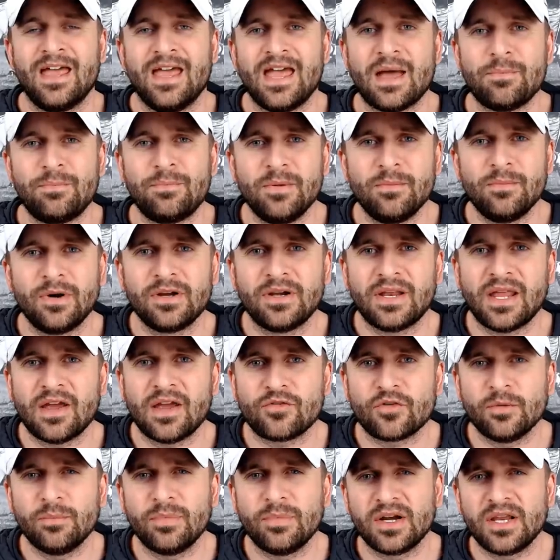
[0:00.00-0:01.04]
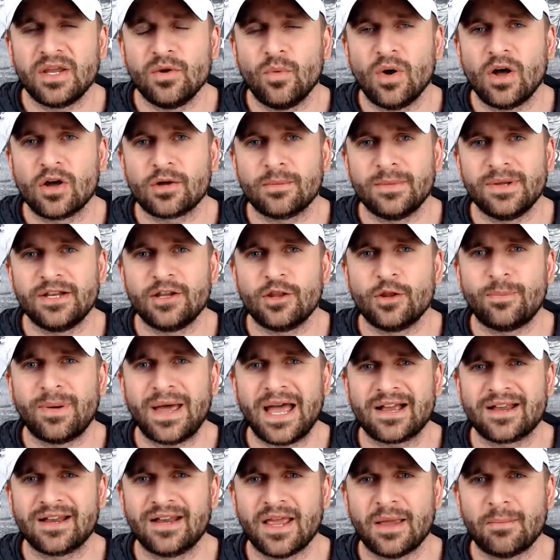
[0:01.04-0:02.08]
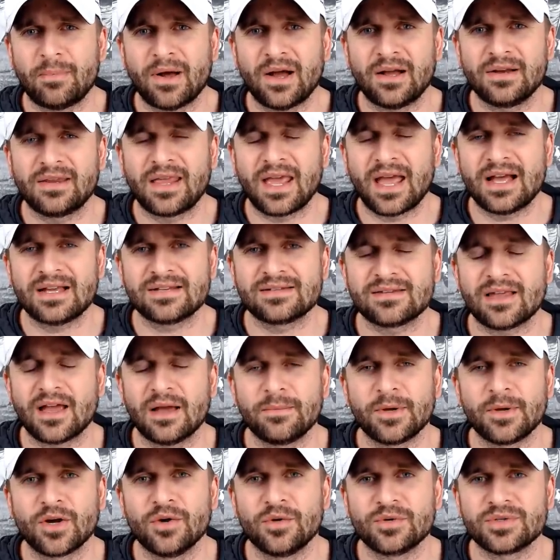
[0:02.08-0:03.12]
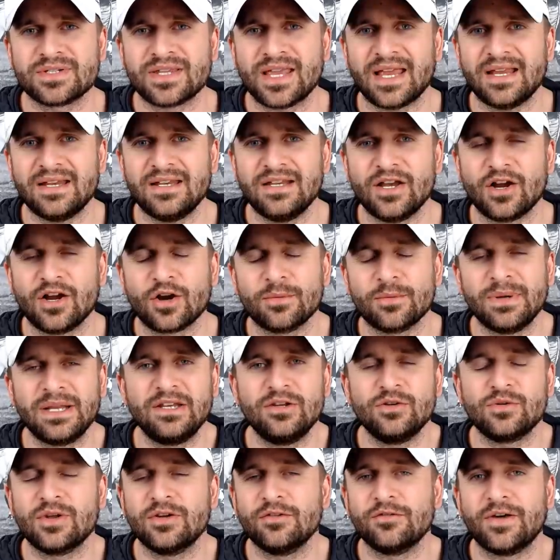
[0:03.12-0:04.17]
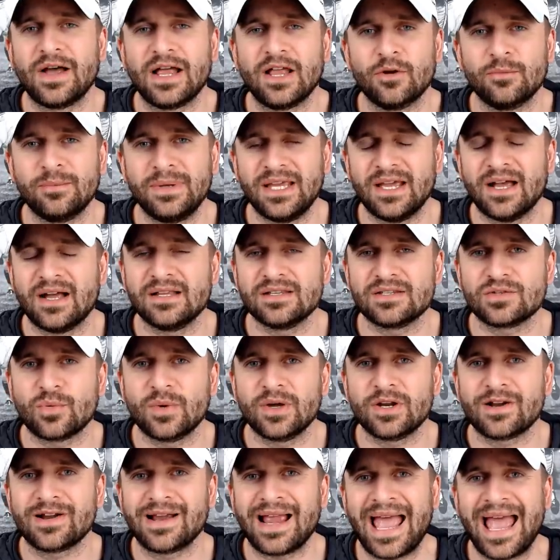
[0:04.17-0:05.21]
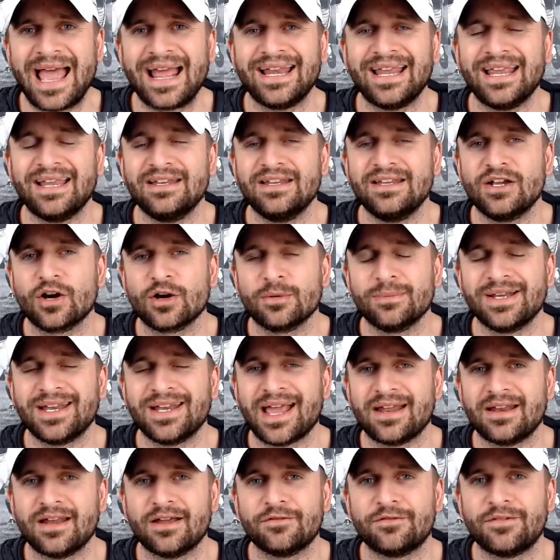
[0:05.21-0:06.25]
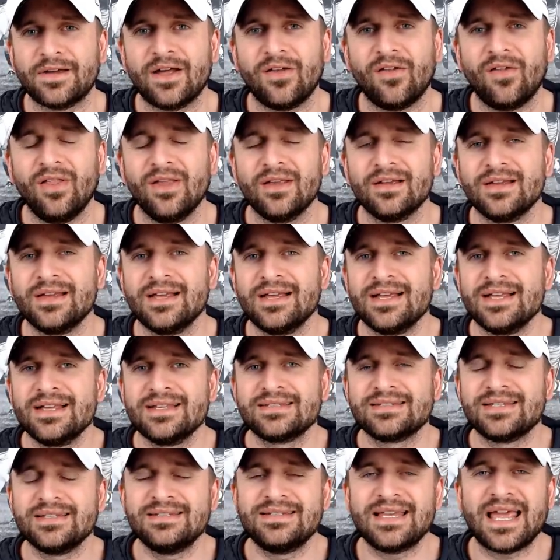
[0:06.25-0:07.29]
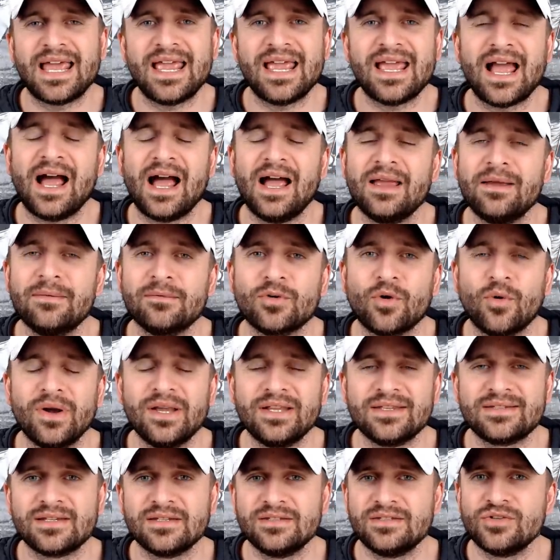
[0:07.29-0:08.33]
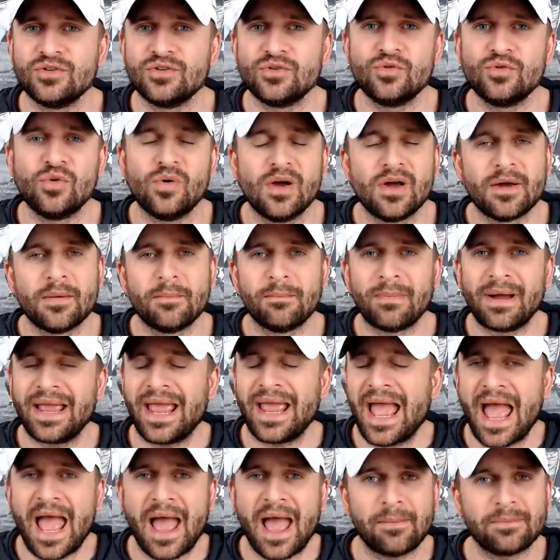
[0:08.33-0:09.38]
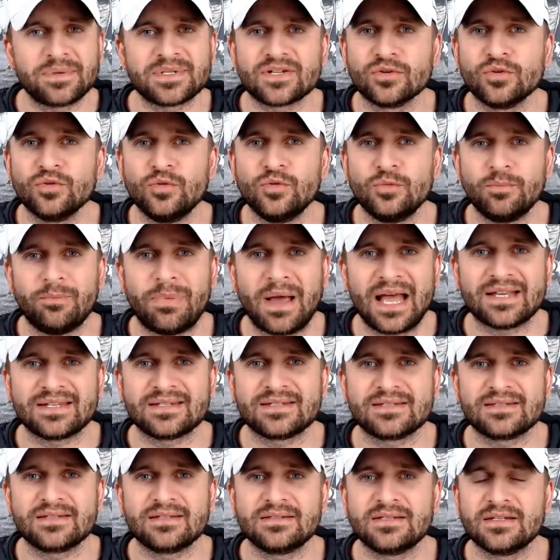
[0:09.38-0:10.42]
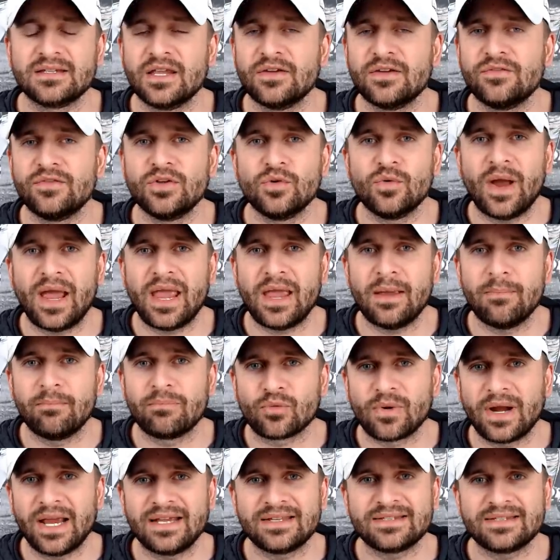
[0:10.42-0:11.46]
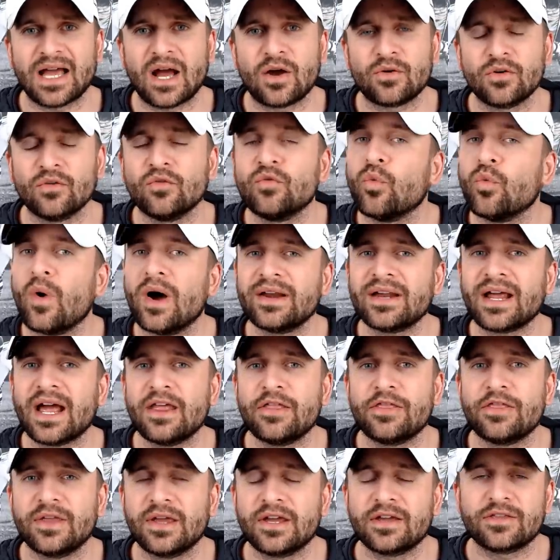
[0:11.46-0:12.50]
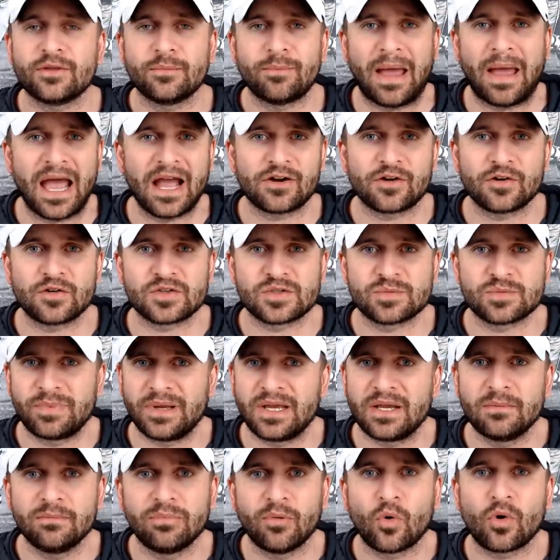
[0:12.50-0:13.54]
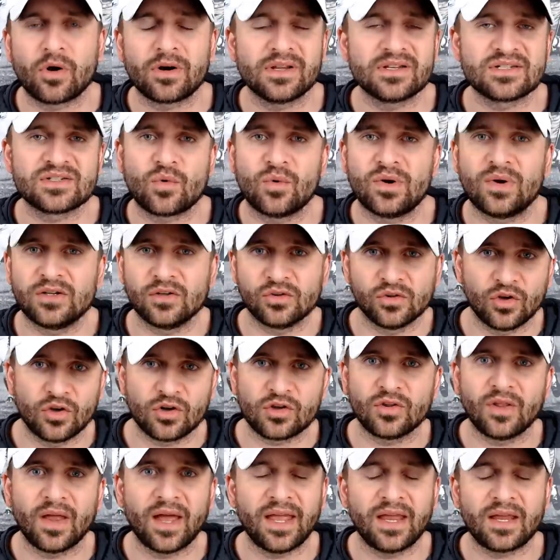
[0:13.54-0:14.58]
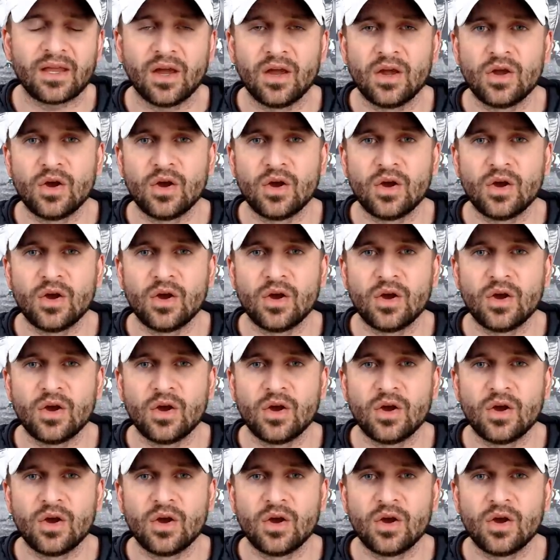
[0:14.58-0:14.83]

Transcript: Happy Monday, everybody. Welcome into the Pack-a-Day podcast. I'm your host, Andy Herman. You can follow me on Twitter at AndyHermanNFL. Today, I am going to do my absolute best to give you a breakdown of what I think the Packers' big board is going to look like